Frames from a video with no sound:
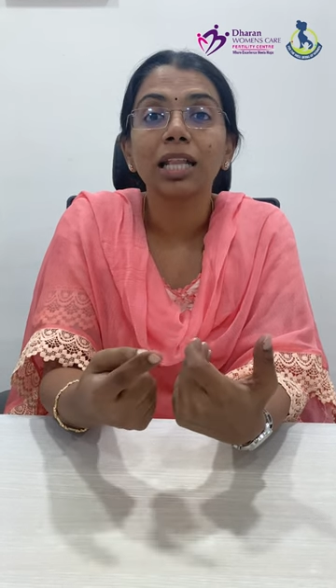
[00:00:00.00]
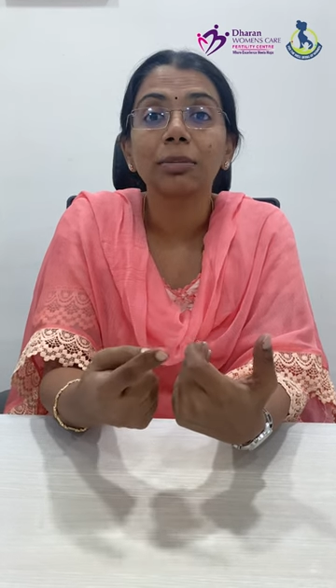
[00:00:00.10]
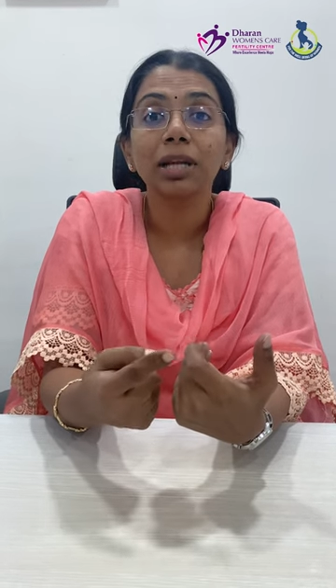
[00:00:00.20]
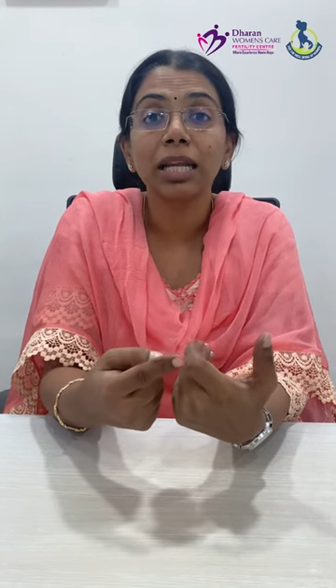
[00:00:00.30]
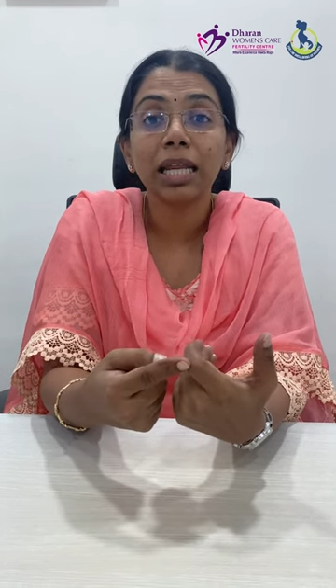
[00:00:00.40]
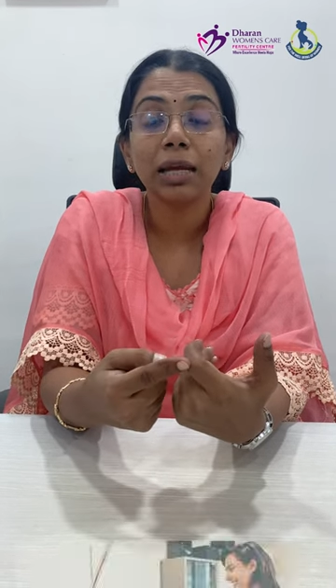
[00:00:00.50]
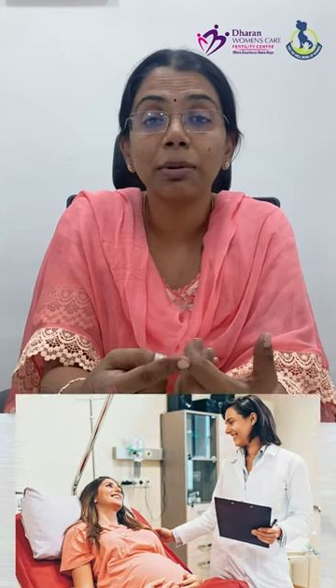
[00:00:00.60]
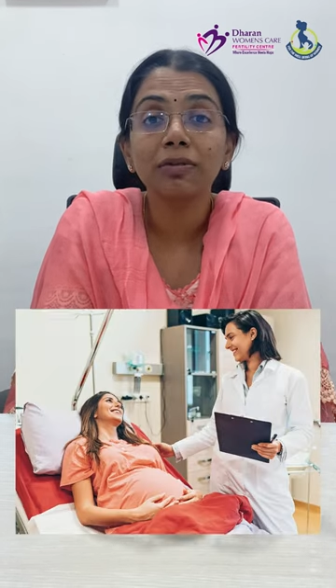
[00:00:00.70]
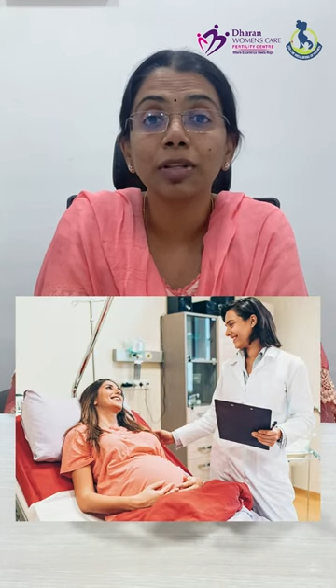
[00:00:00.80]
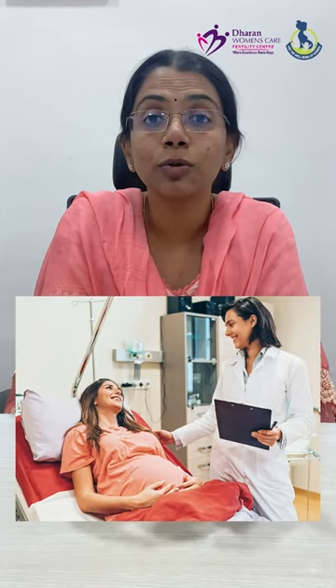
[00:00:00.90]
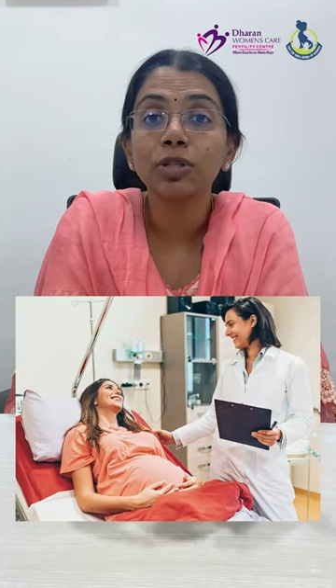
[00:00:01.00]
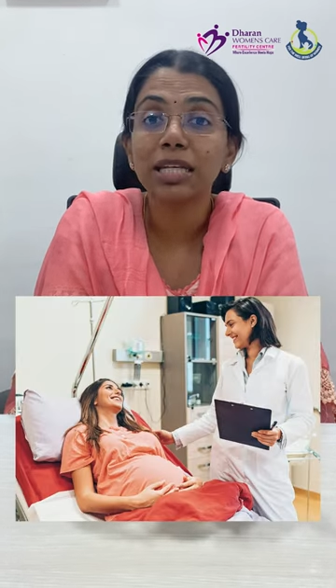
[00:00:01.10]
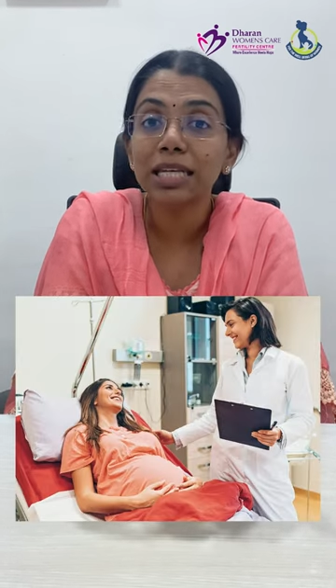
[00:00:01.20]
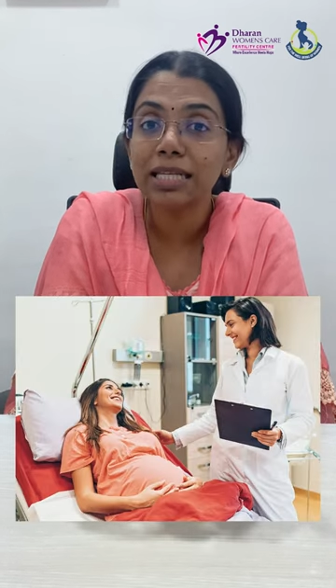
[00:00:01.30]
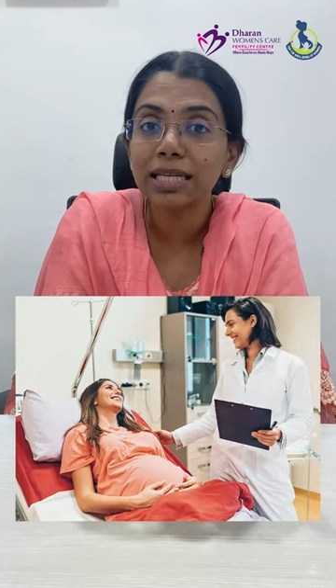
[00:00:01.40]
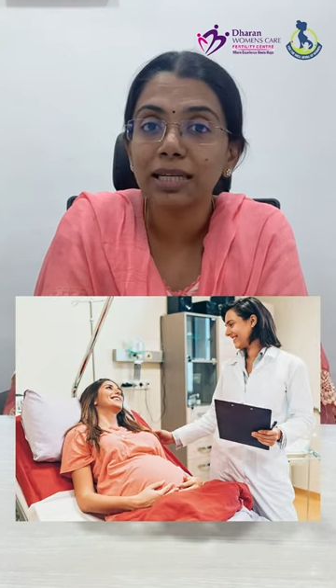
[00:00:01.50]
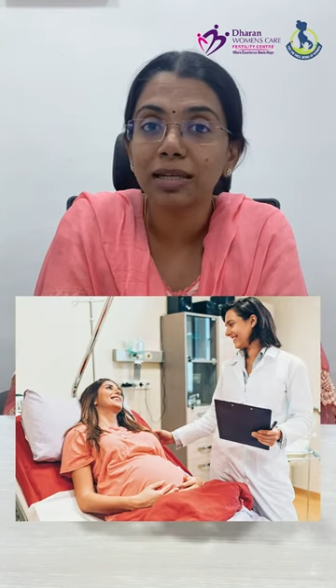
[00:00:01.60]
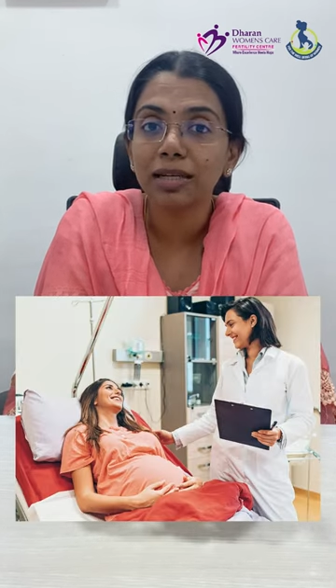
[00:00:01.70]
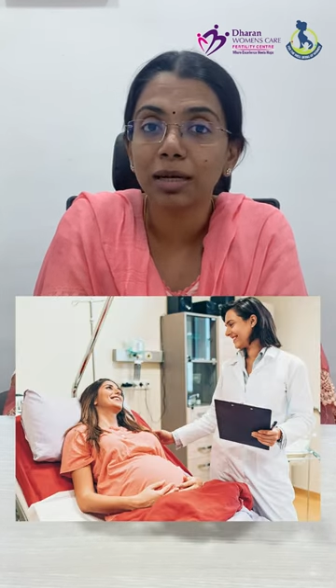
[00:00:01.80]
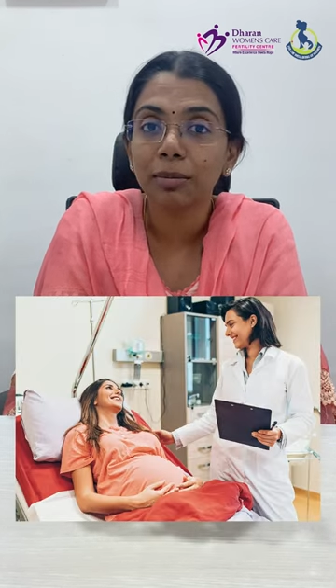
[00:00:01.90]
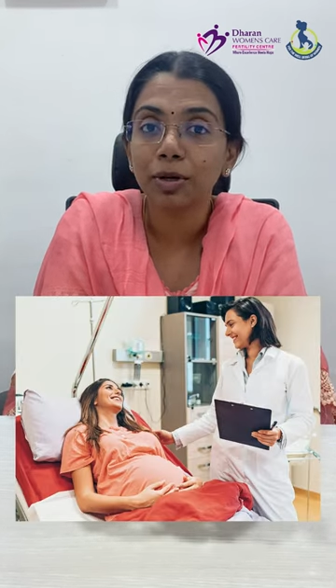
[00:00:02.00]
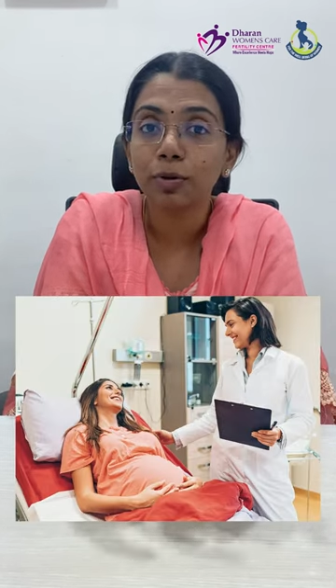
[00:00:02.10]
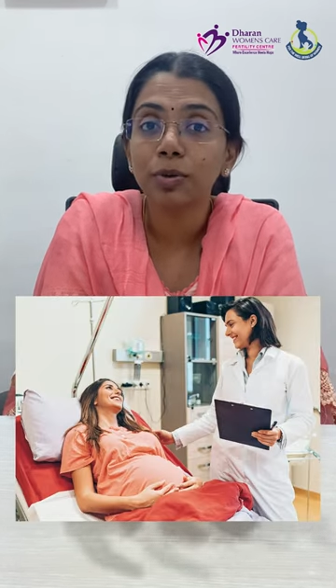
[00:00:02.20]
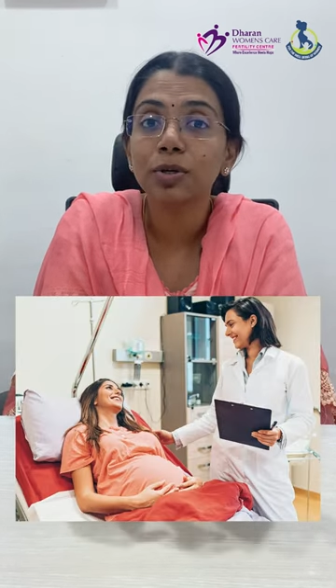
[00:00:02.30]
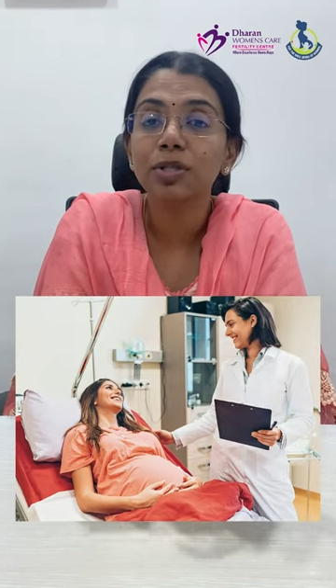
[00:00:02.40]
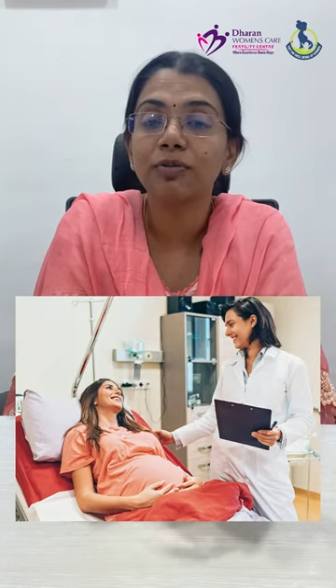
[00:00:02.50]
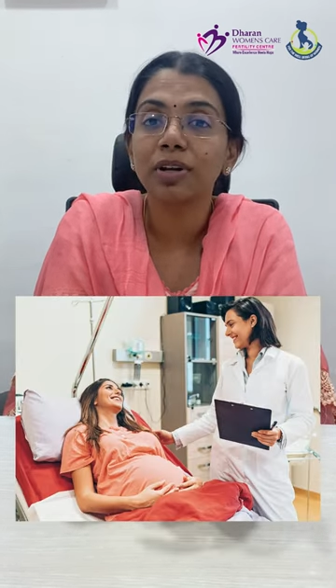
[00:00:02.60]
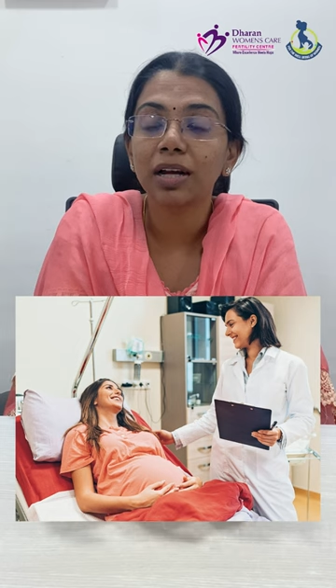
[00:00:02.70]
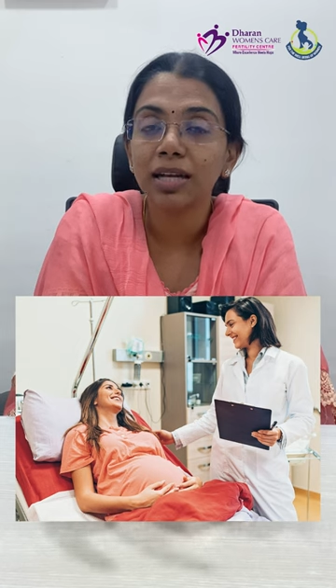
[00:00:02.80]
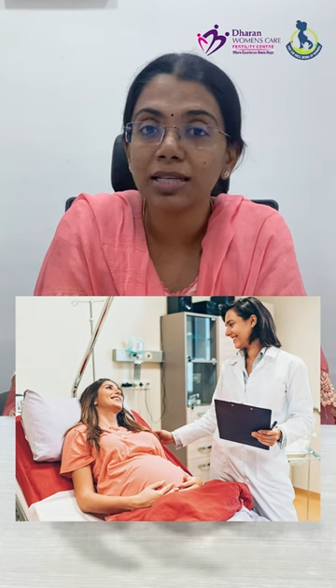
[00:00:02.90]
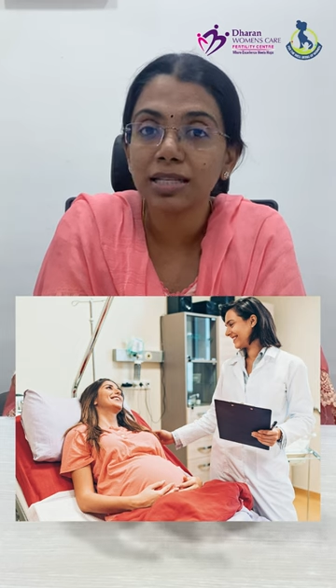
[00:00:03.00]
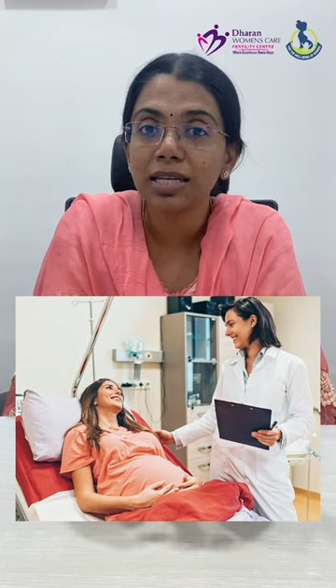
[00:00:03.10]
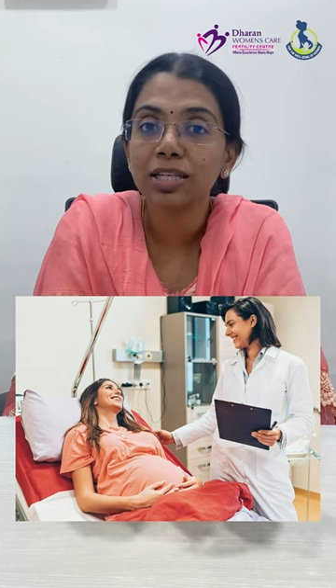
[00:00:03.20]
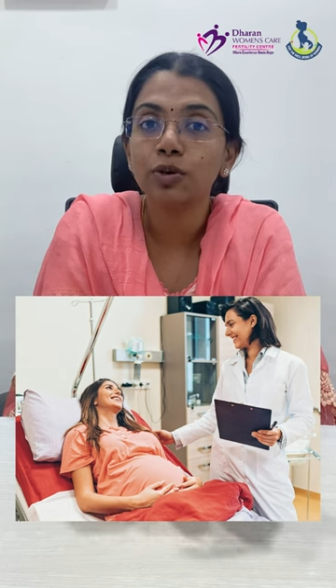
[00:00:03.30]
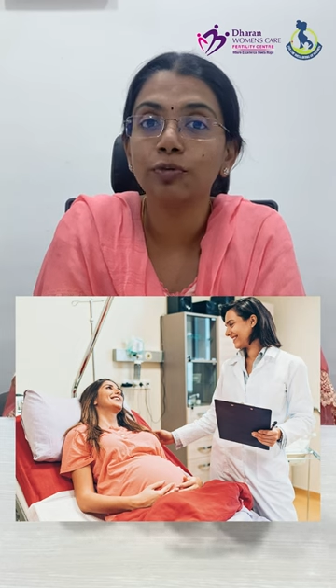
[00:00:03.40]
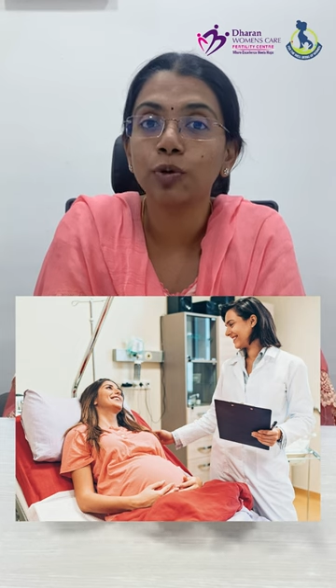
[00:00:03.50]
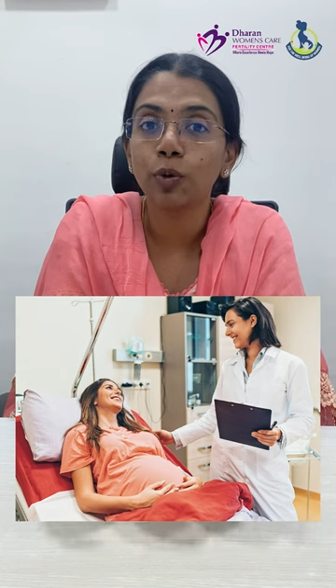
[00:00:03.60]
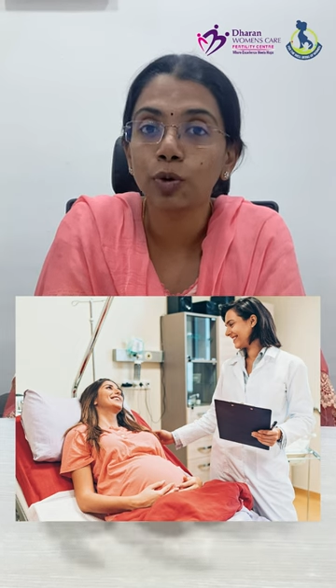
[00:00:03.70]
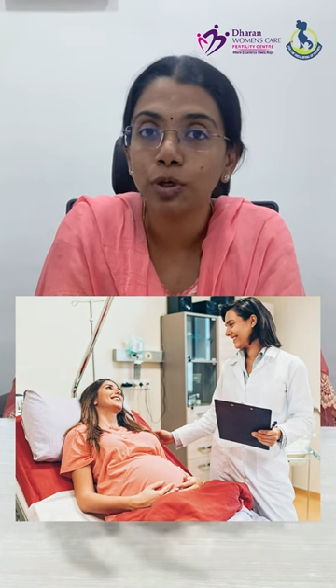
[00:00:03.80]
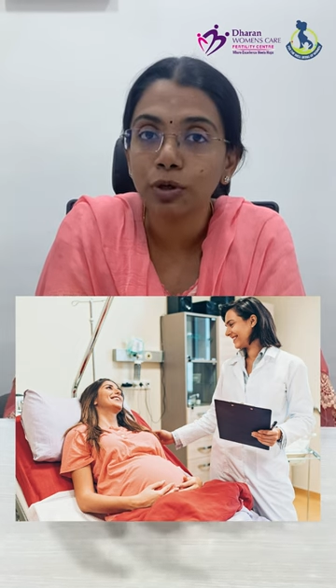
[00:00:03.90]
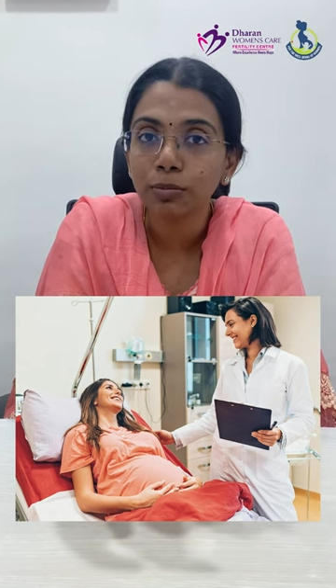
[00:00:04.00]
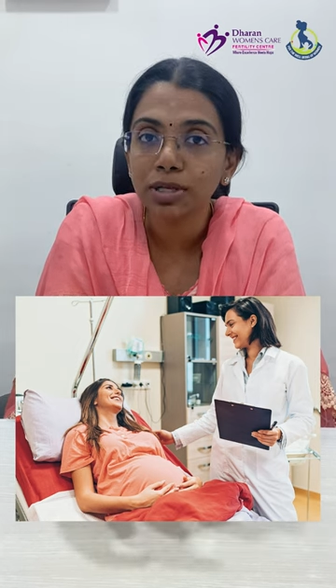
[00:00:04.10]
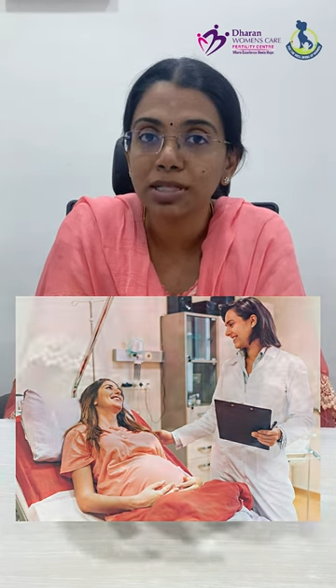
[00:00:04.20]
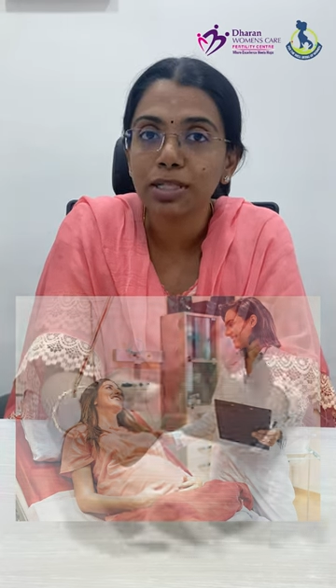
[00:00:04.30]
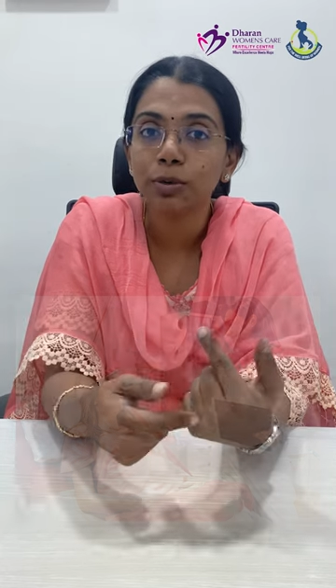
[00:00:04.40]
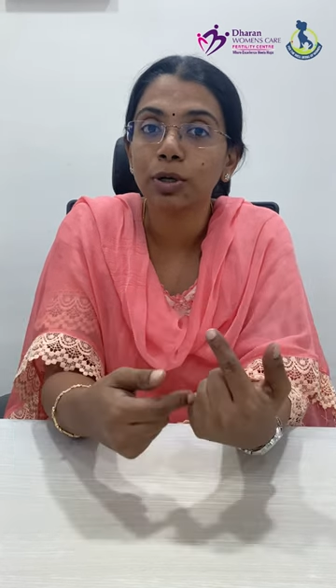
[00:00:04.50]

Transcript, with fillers: Adhe mari labor vandu konjam easier ah irukka marukum because you have done exercise, you have toned your muscles,